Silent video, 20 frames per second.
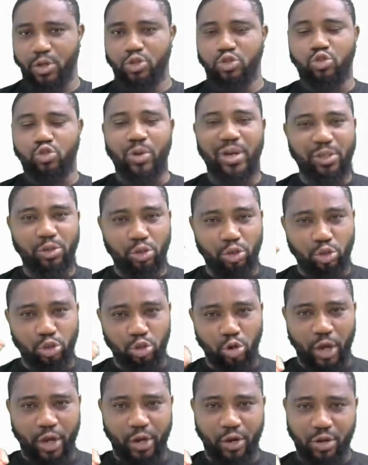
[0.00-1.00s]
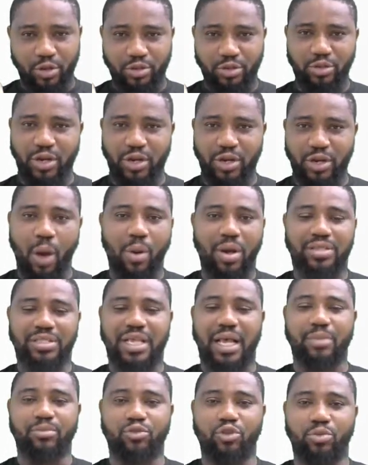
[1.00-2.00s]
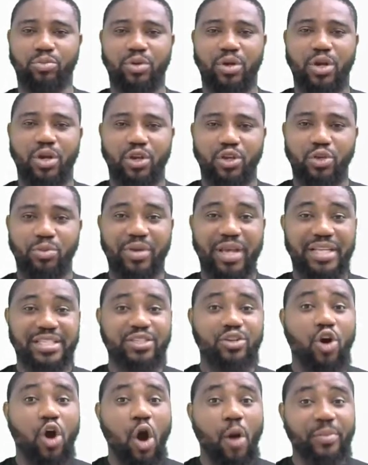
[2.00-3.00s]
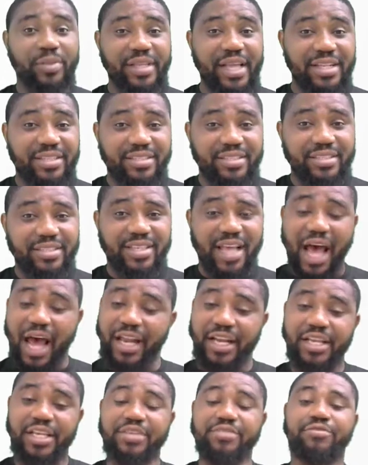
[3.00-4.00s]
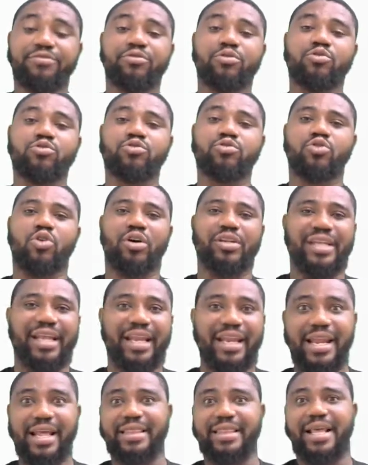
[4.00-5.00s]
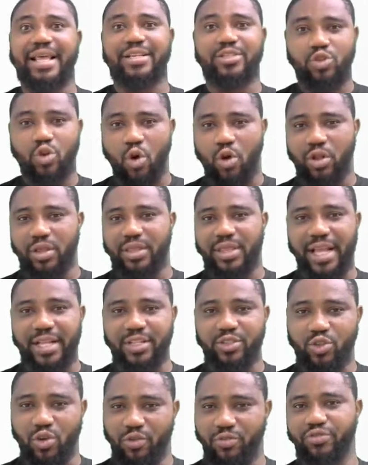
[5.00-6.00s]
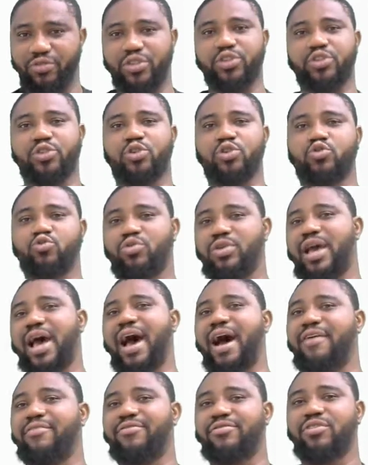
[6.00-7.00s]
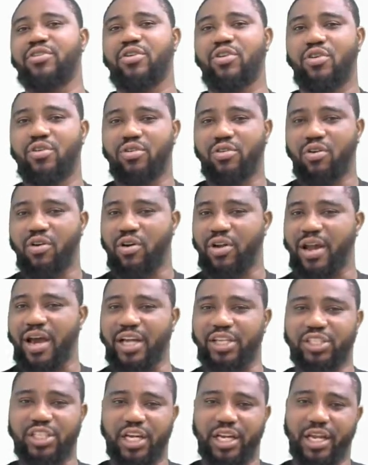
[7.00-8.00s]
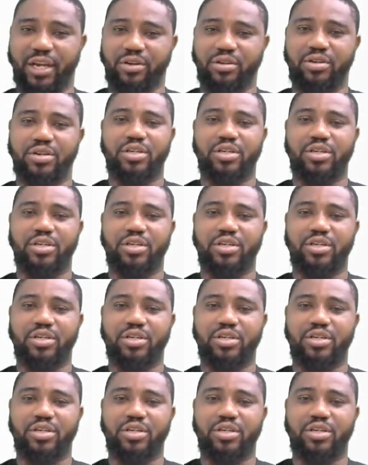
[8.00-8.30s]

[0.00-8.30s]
So when you join us on our WhatsApp group, you'll be getting updates and infos for the latest content or videos we have on our channel.